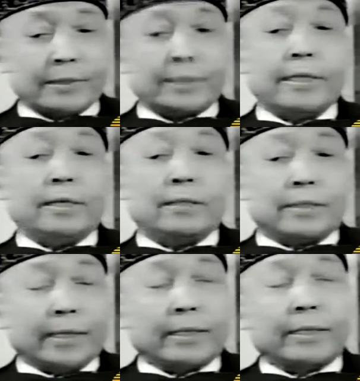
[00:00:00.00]
It's
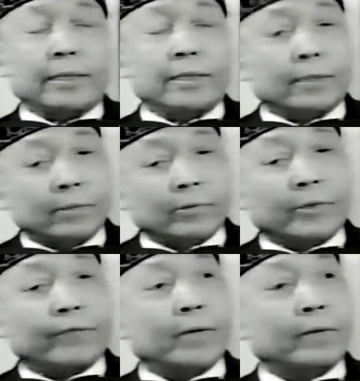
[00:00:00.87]
now getting
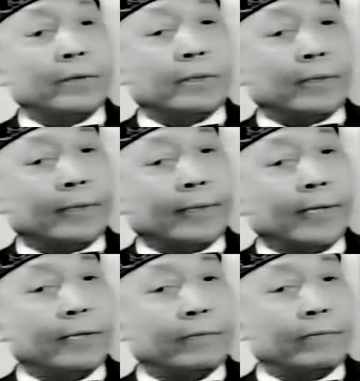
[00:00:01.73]
into the very
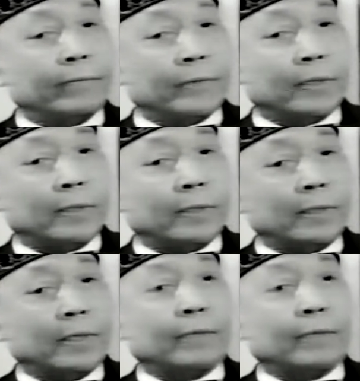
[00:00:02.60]
life uh,